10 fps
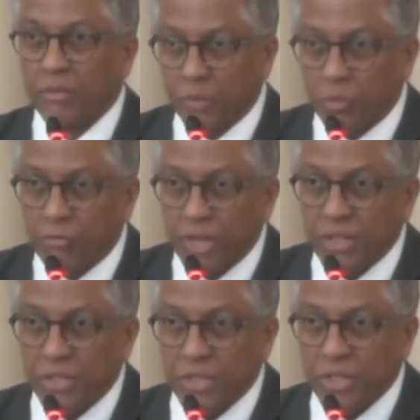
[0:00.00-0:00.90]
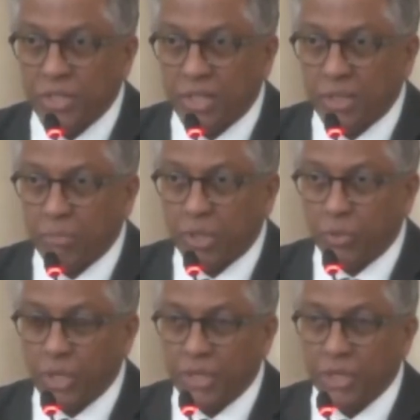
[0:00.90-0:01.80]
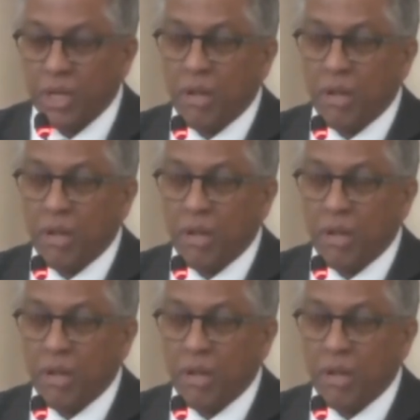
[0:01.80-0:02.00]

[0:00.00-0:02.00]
offenses that can be created.